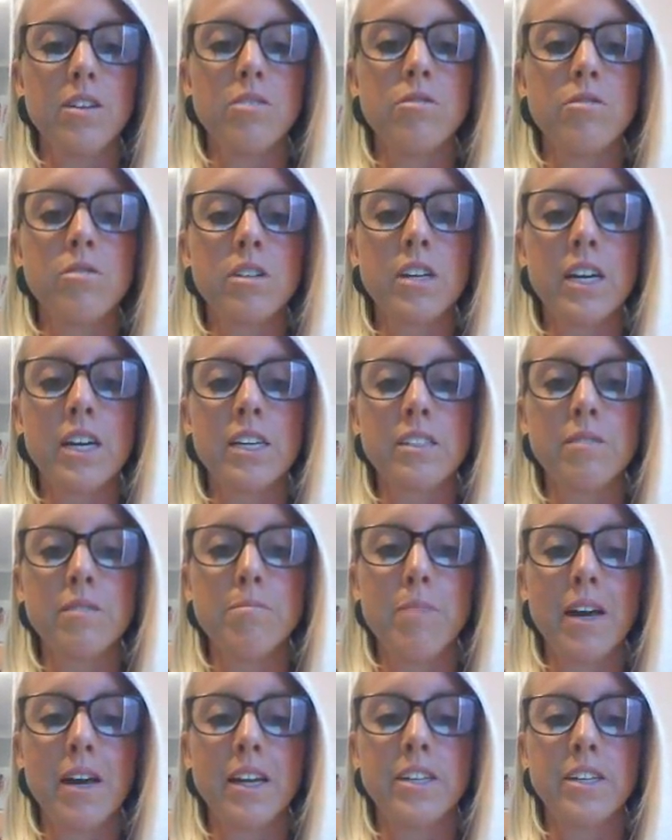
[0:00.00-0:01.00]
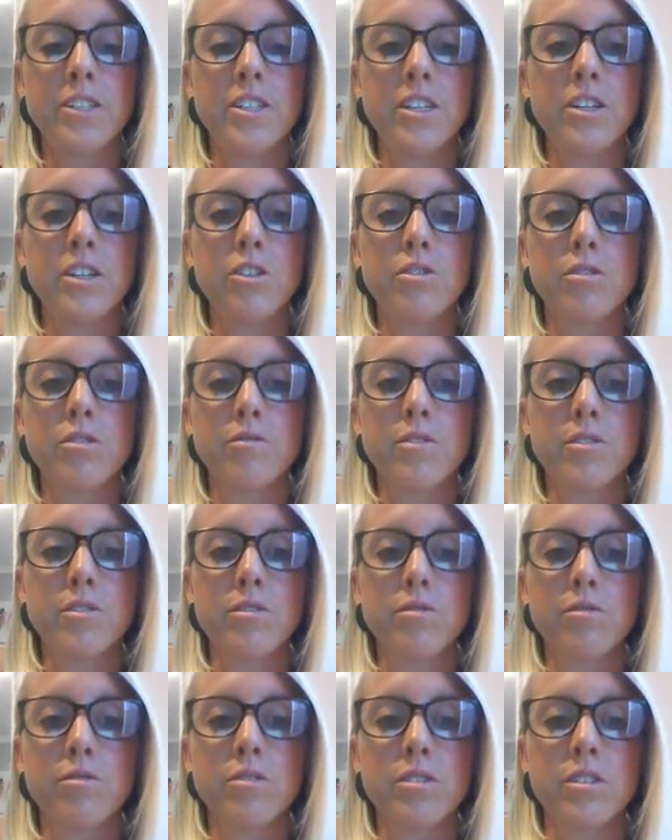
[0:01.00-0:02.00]
Organise and managing your
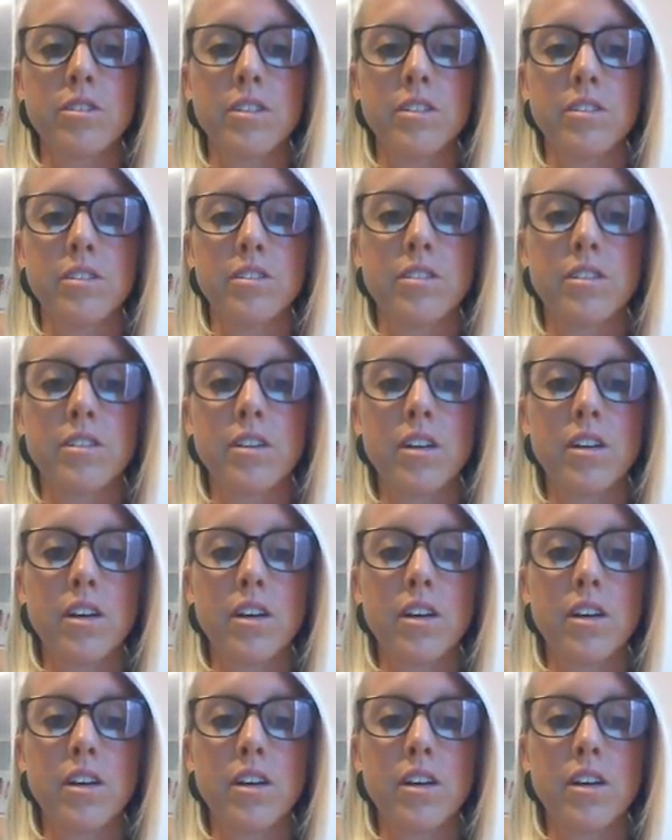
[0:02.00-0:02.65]
resources.